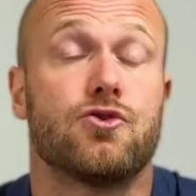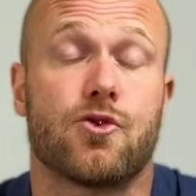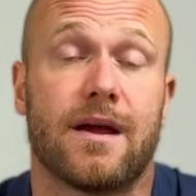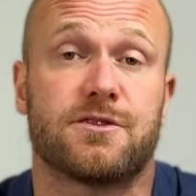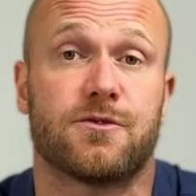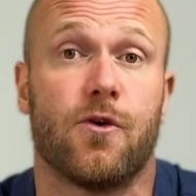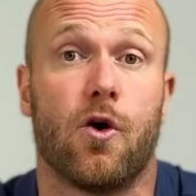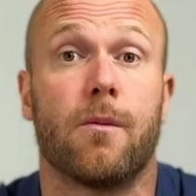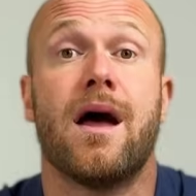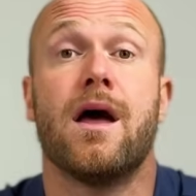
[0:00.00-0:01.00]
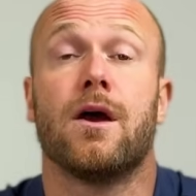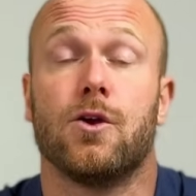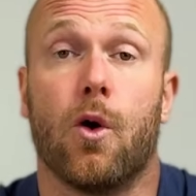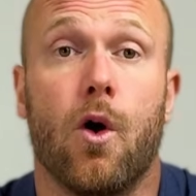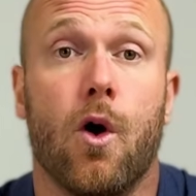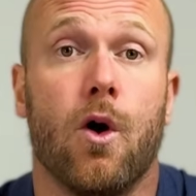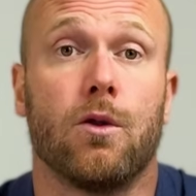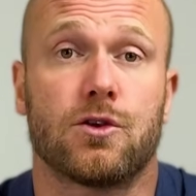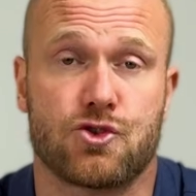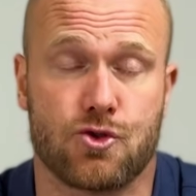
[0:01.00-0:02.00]
transform your whole
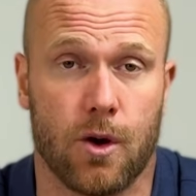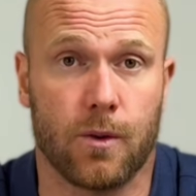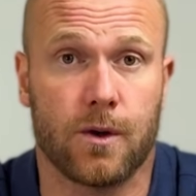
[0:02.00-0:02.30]
stroke,